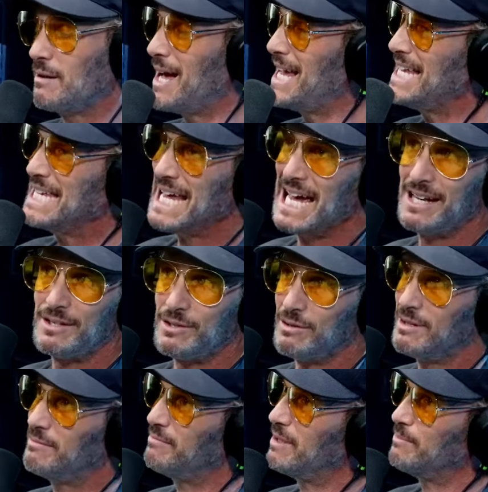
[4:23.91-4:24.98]
yeah, dude,
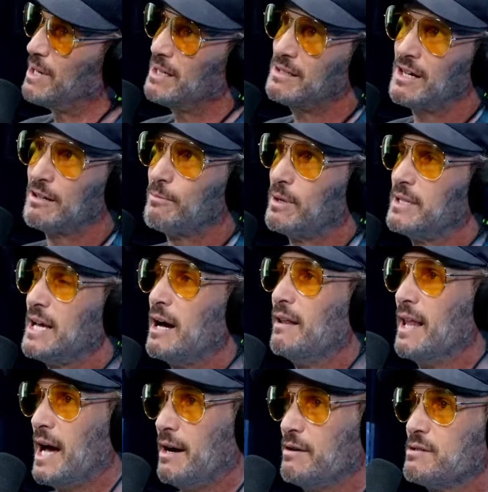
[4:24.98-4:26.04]
I'm not talking about the
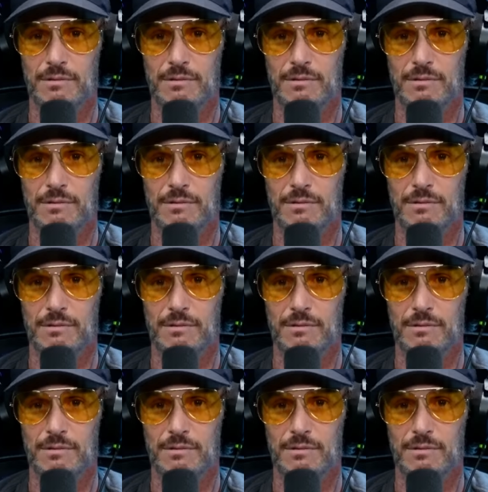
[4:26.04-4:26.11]
outliers.